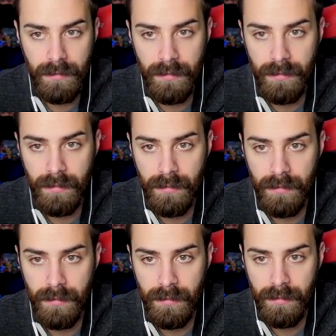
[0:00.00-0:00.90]

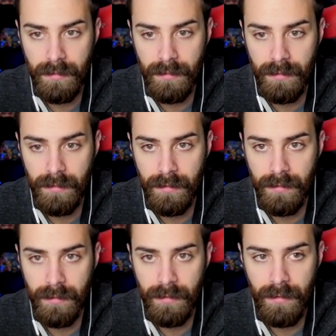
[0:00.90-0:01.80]

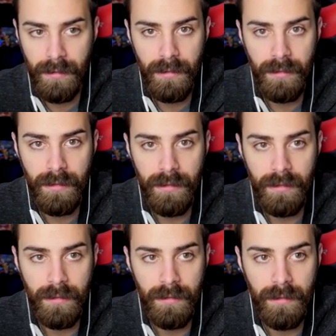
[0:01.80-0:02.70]

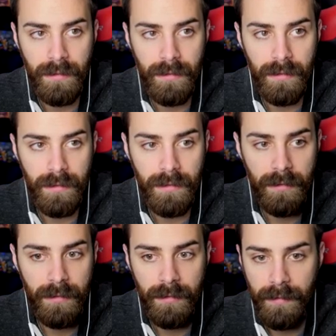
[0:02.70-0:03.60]

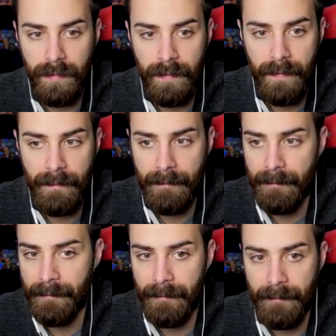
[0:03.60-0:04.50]

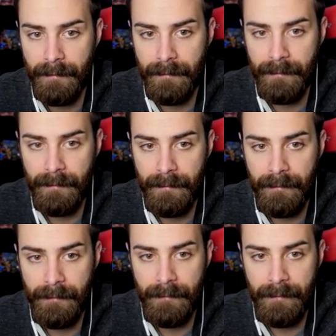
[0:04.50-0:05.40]

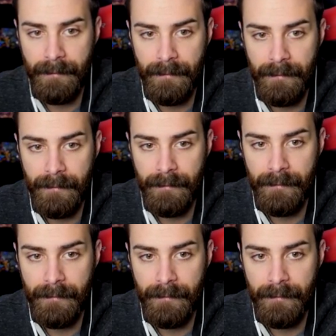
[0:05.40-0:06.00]
(no one is talking)